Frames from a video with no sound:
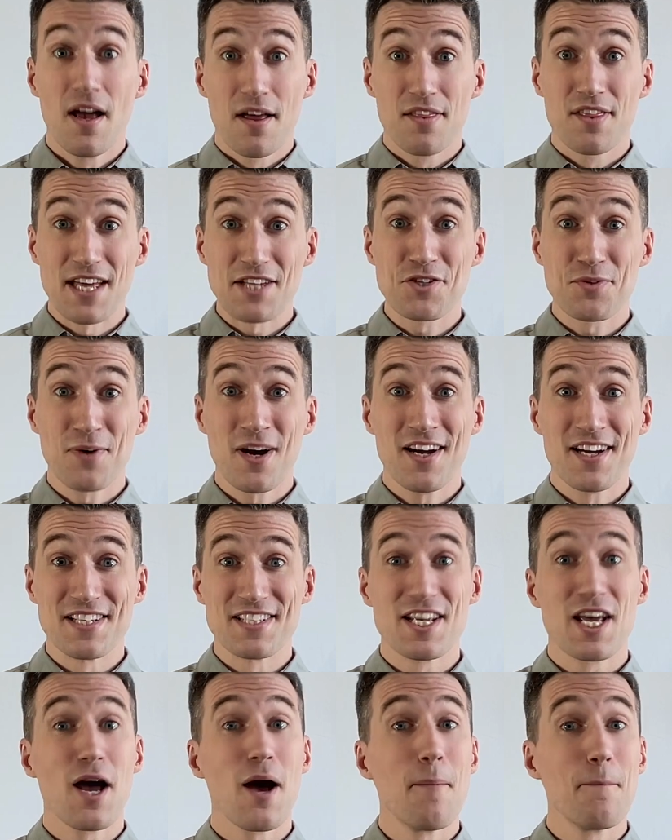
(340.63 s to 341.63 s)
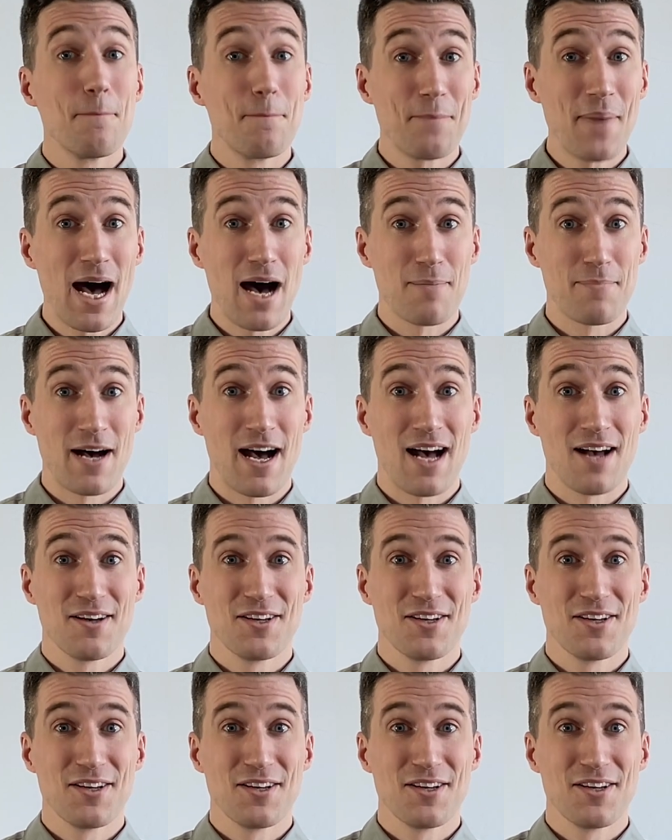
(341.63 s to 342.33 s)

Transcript: That's right. Baba